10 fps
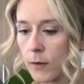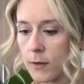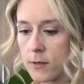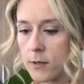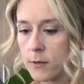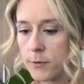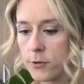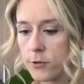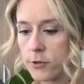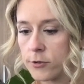
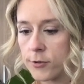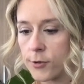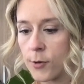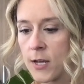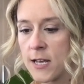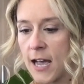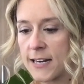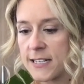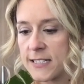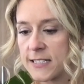I
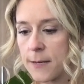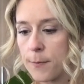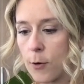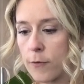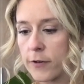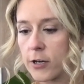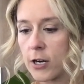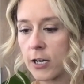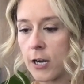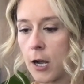did skip over
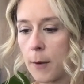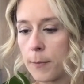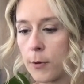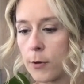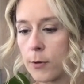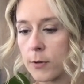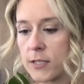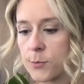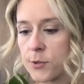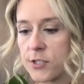a couple
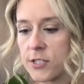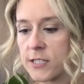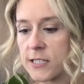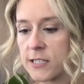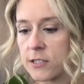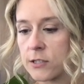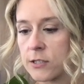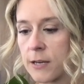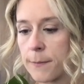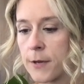because we're just gonna
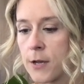skip